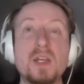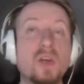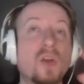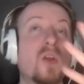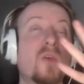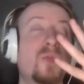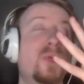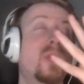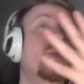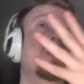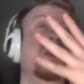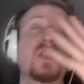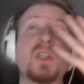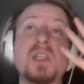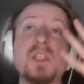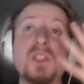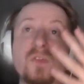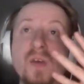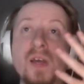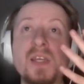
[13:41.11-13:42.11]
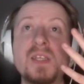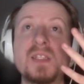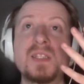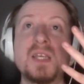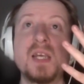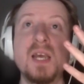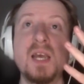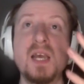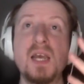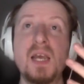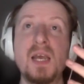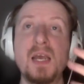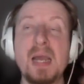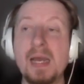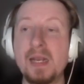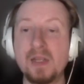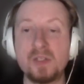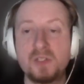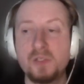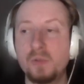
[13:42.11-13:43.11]
It got off pretty much in his face,
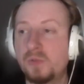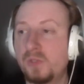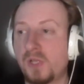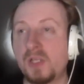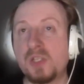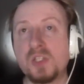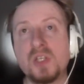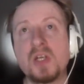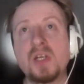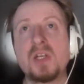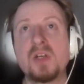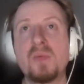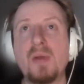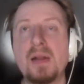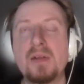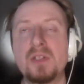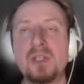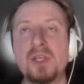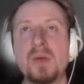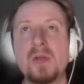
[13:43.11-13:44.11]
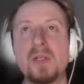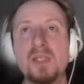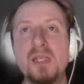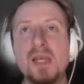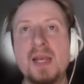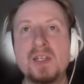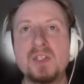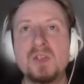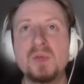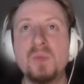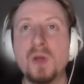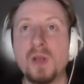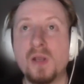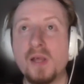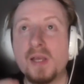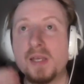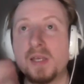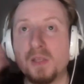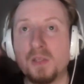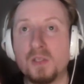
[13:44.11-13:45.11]
and as I was like turning around to go and attack someone,
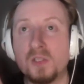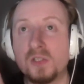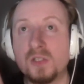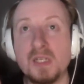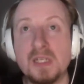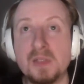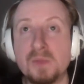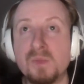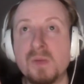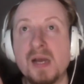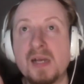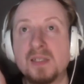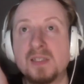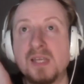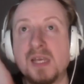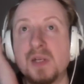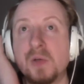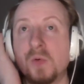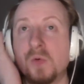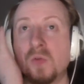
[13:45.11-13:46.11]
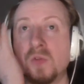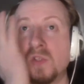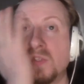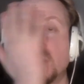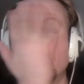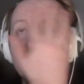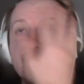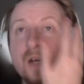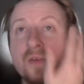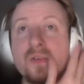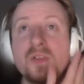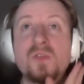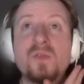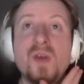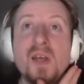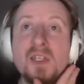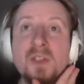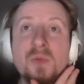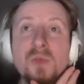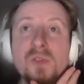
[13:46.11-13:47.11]
like just his mask and all the skin off his
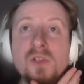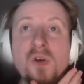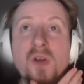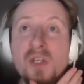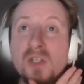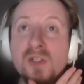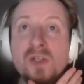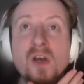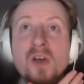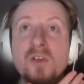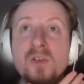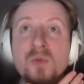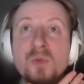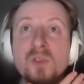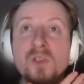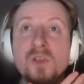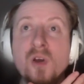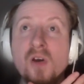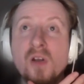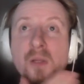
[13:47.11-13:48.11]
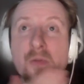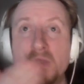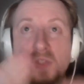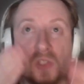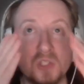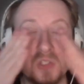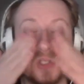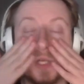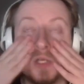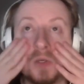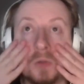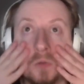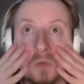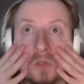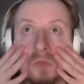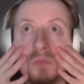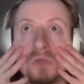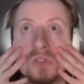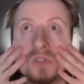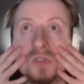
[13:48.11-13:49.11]
face was gone, his nose was gone. It was just like all
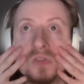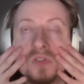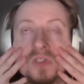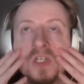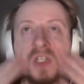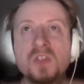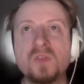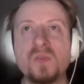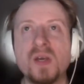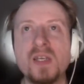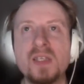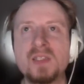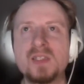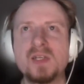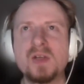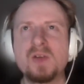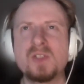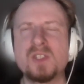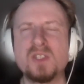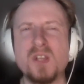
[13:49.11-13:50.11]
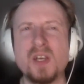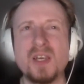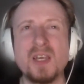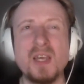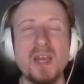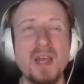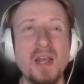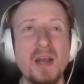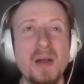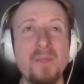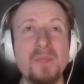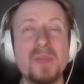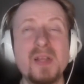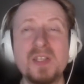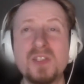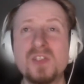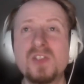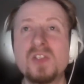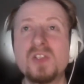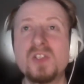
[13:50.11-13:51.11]
the muscles on his face, and I was just like,
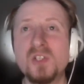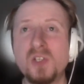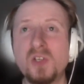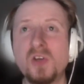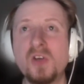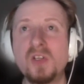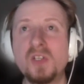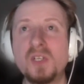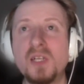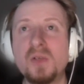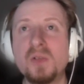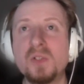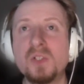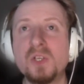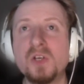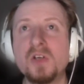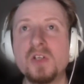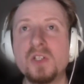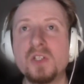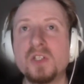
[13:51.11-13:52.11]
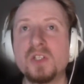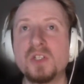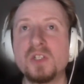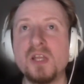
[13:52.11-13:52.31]
that's such a good little touch.